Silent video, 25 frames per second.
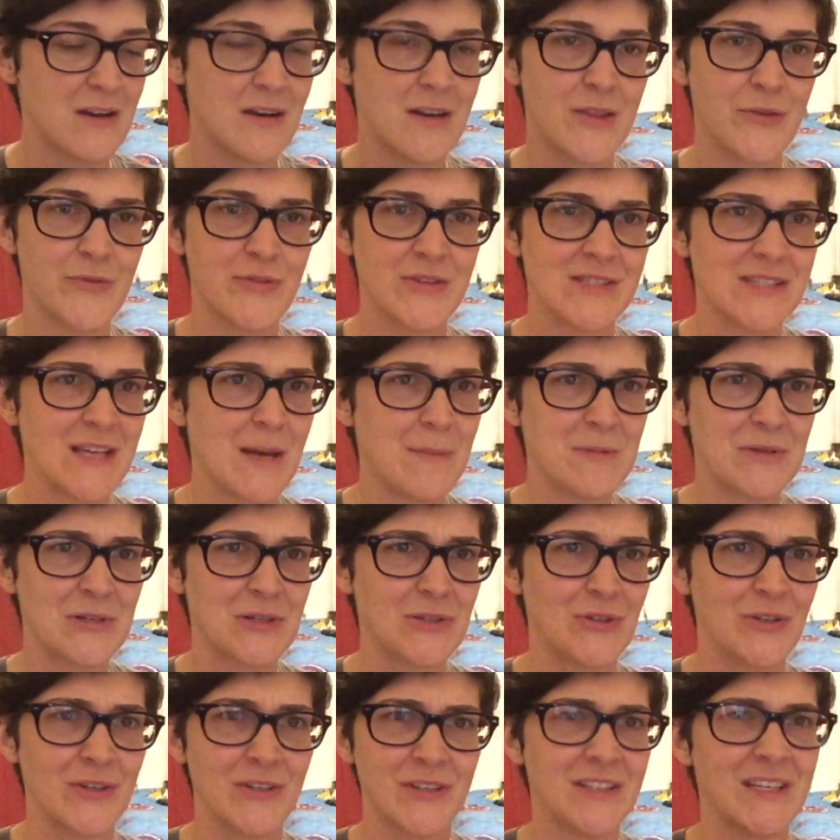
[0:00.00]
into the
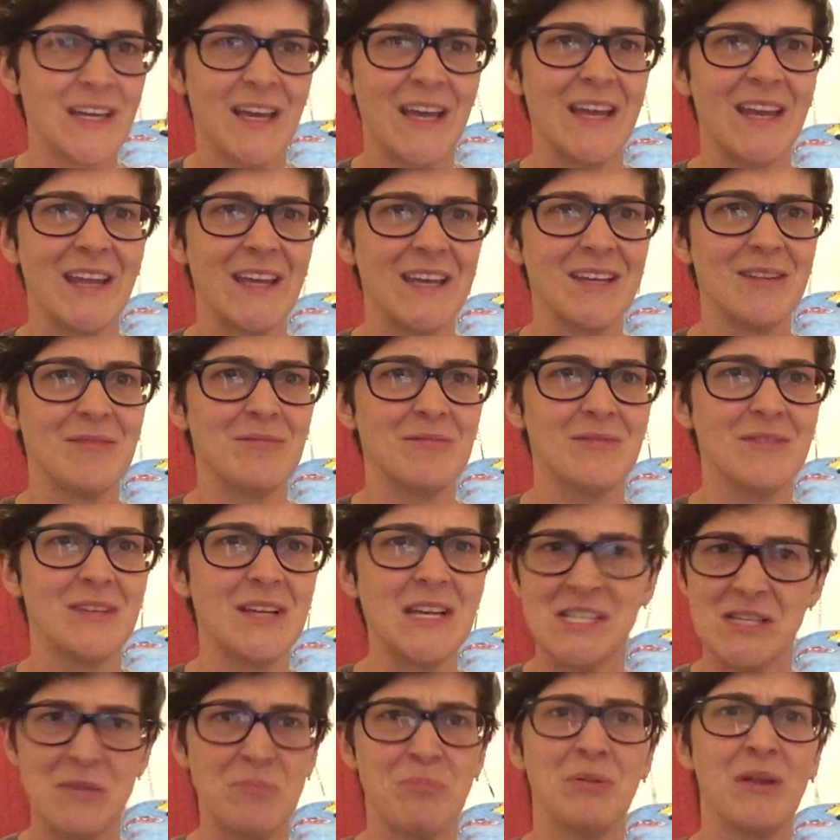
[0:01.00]
receptacle. You idiot.
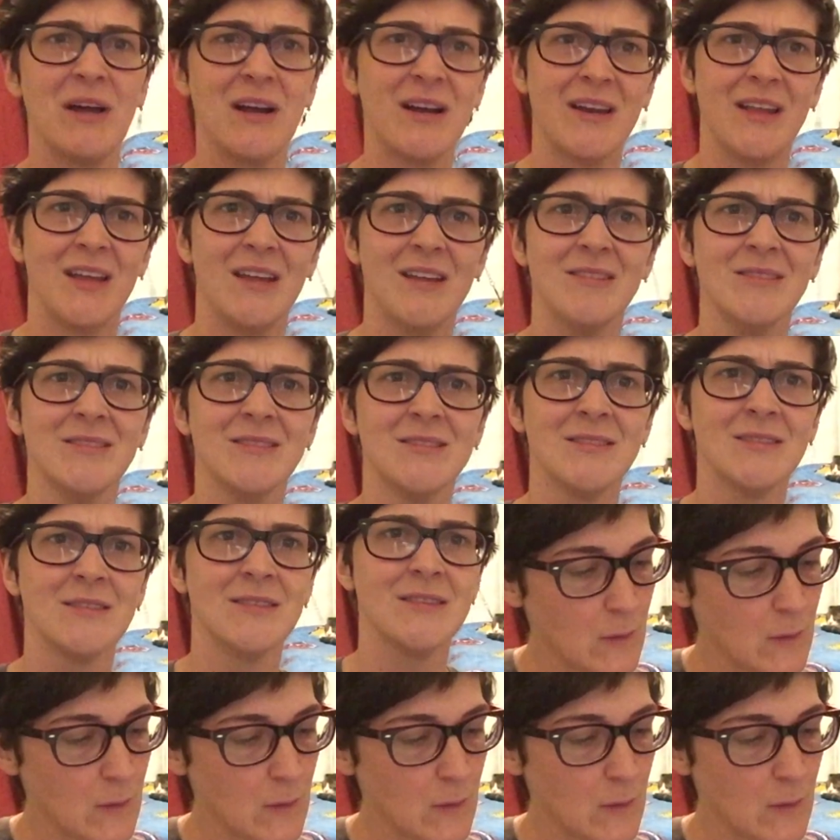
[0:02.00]
Is it plugged in?